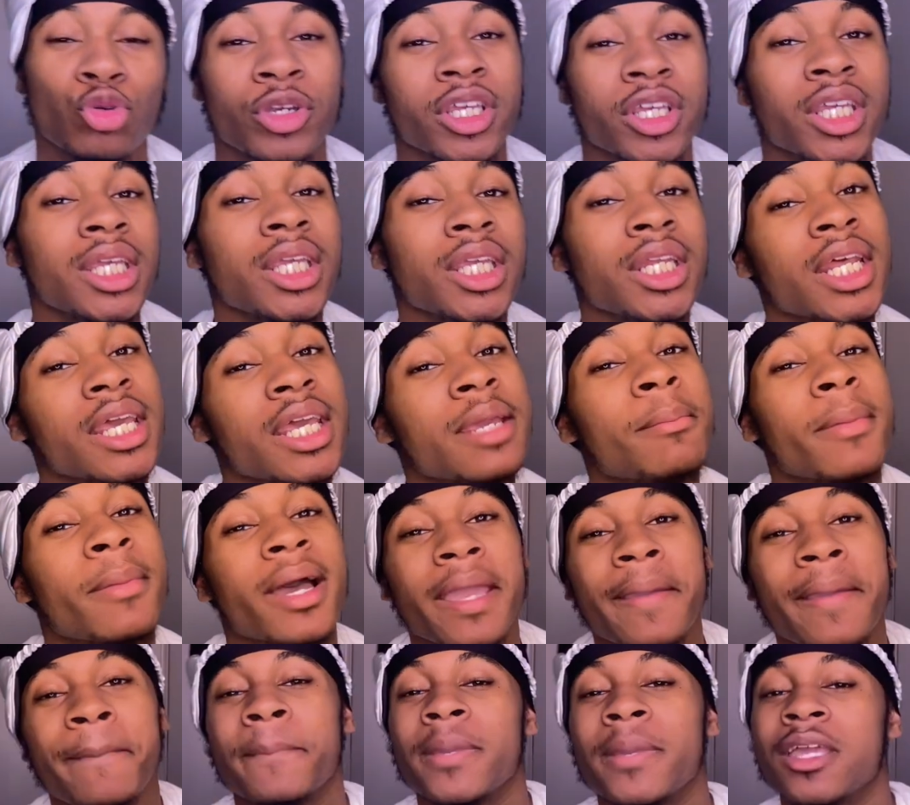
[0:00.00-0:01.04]
key, they
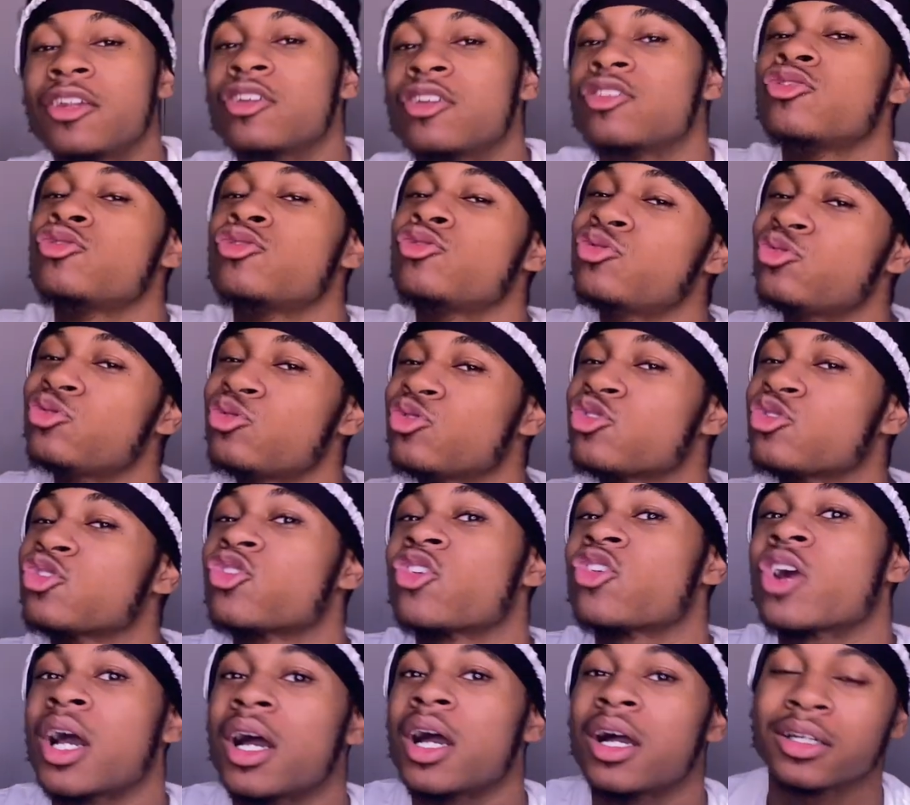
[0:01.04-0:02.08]
might be the new
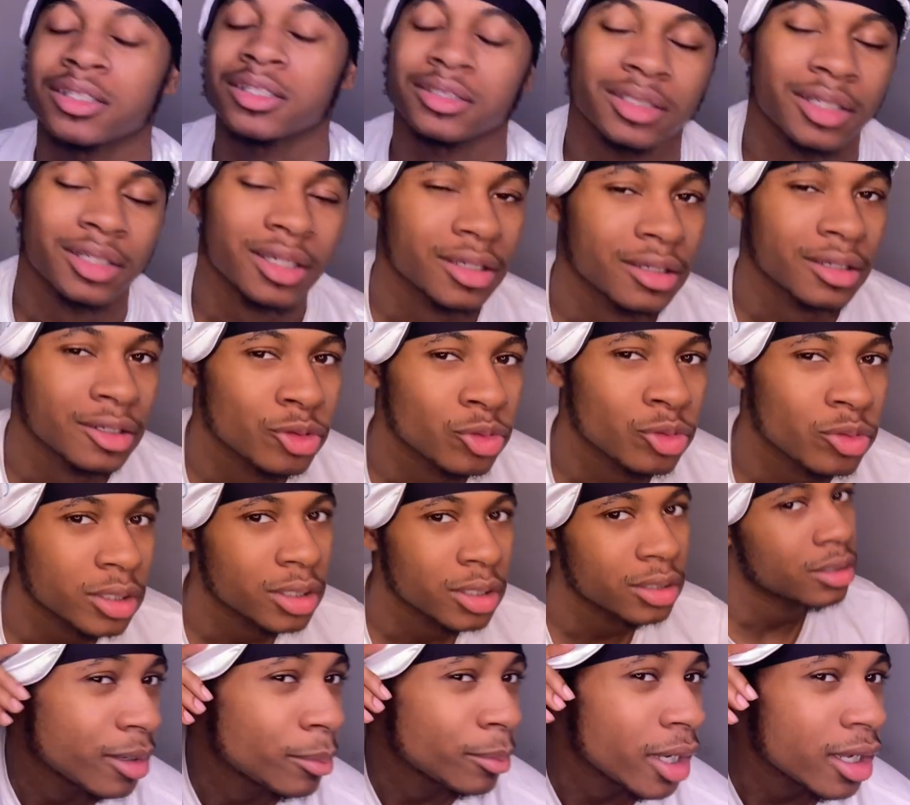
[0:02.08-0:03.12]
Crocs, like low
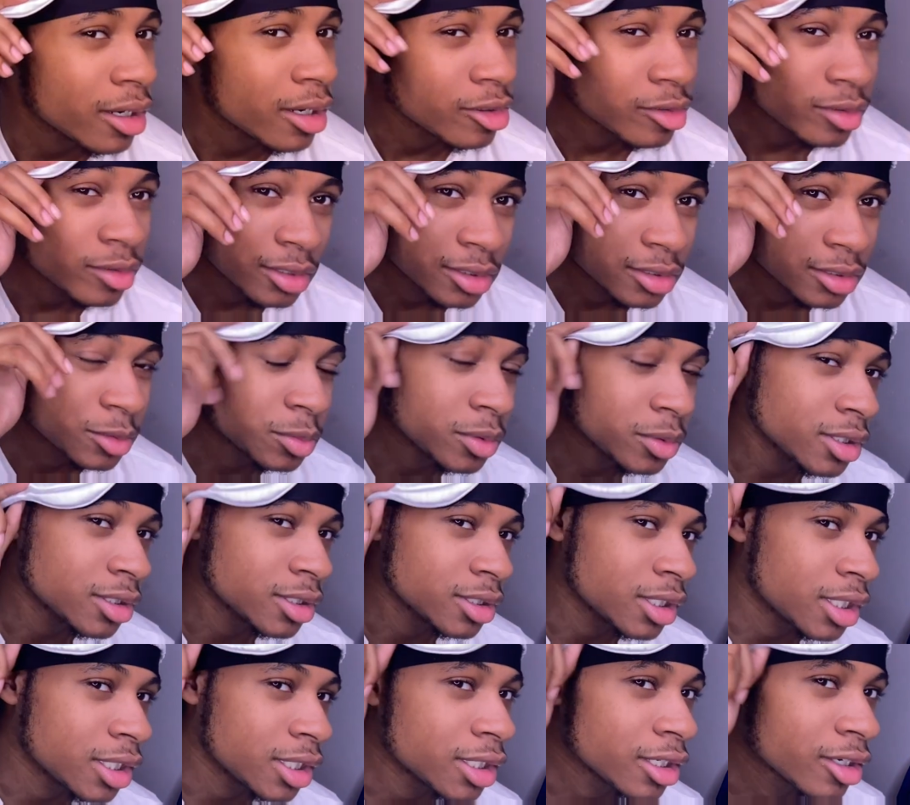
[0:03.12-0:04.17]
key. By the way, speaking of
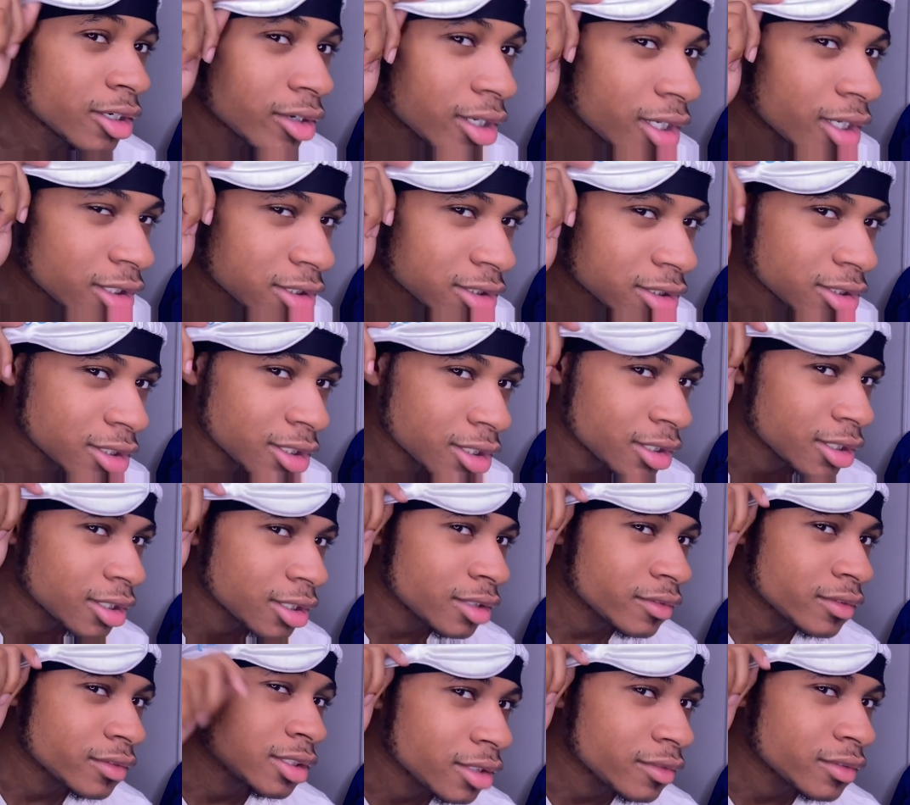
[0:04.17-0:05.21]
like Crocs and all that
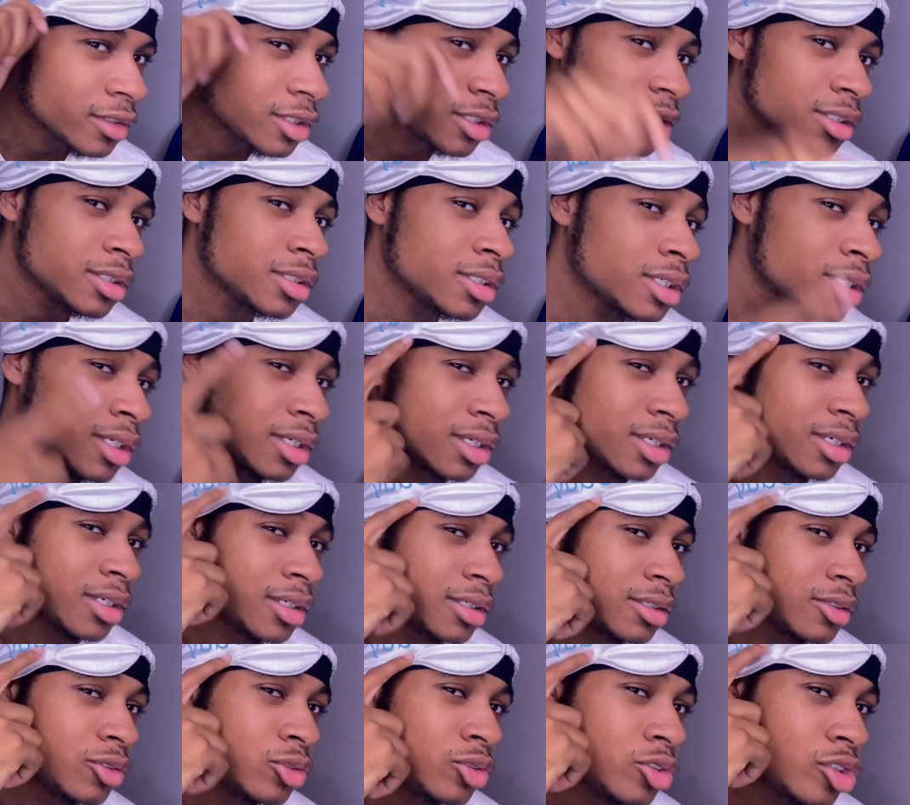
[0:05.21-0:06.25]
other shit,
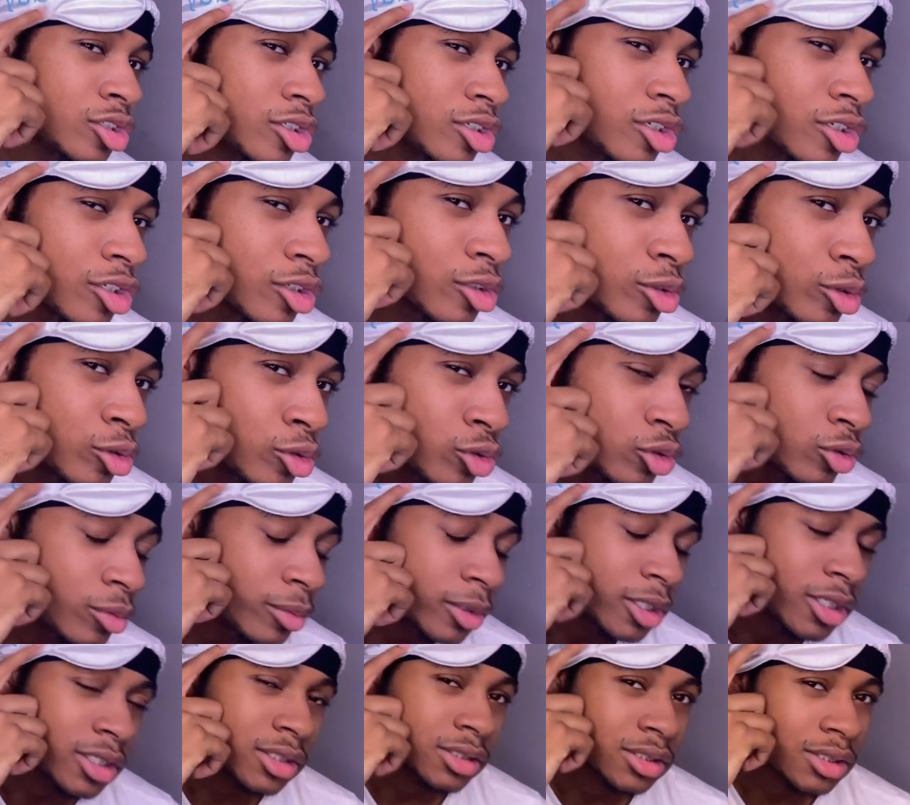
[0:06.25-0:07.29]
Use your cool,
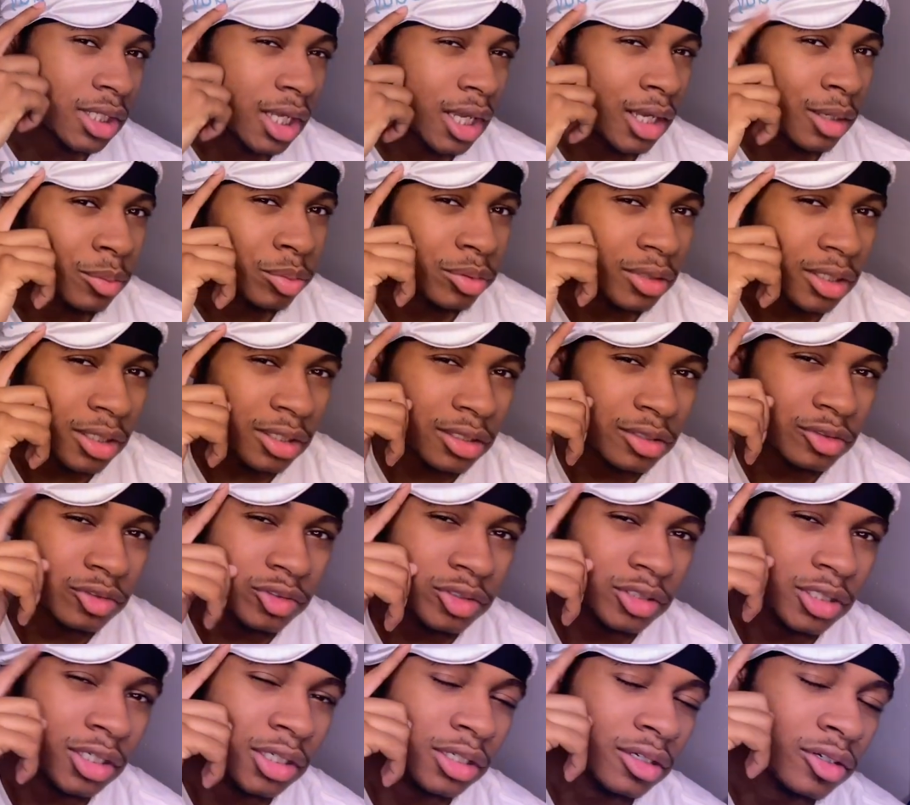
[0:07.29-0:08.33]
man. Stop playing and use
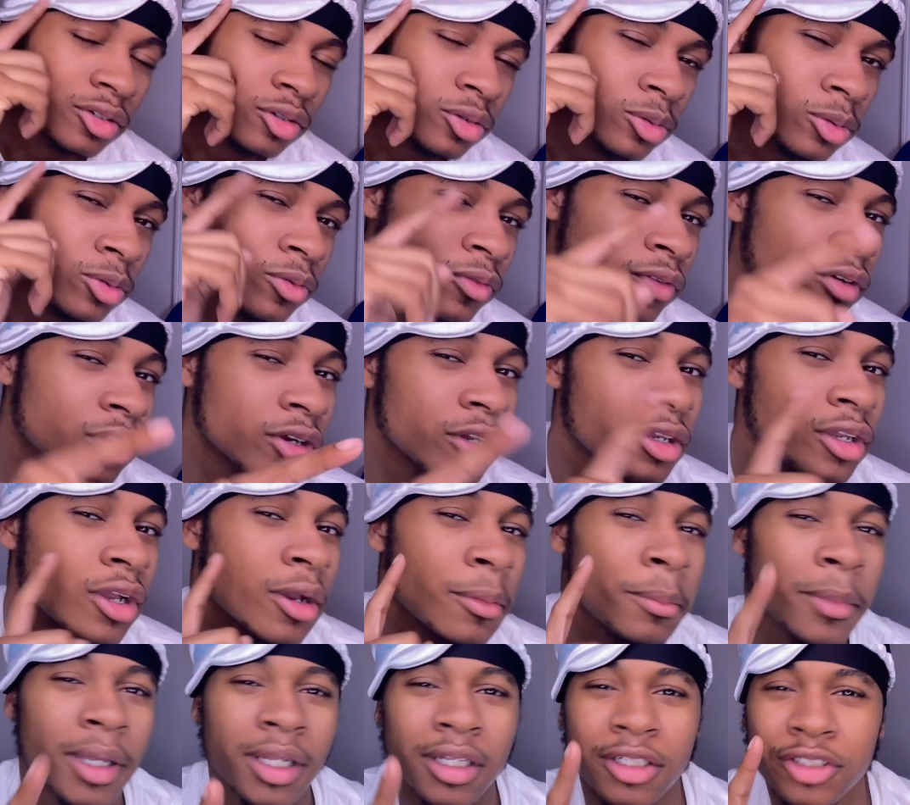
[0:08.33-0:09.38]
your cool for all your
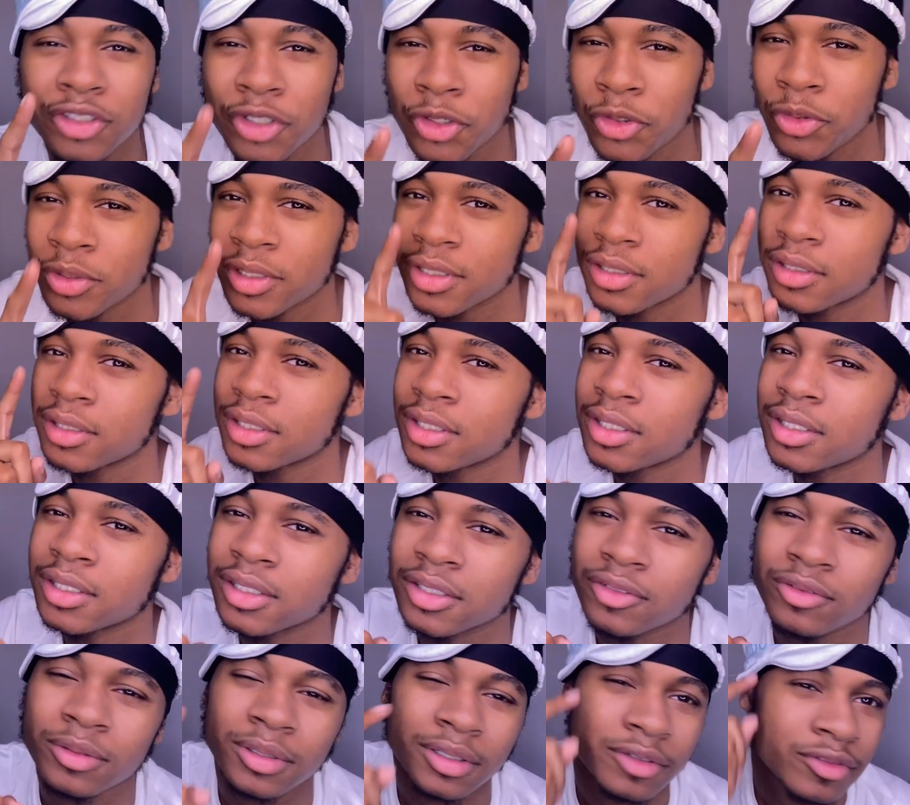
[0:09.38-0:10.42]
melatonin needs,
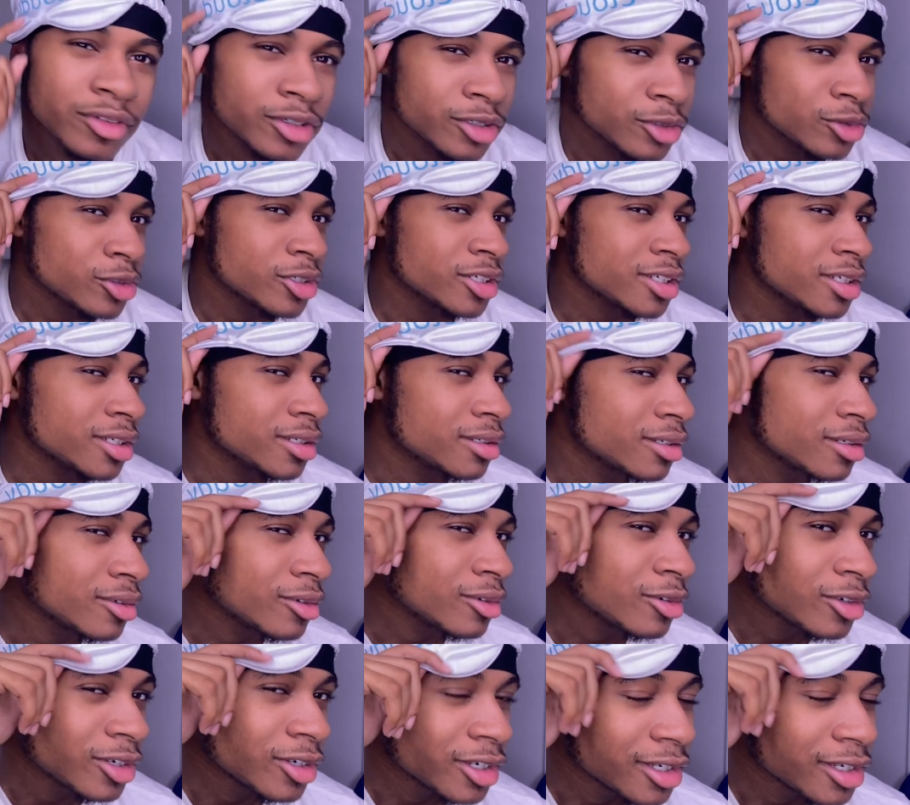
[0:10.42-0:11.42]
bro. Real, you know?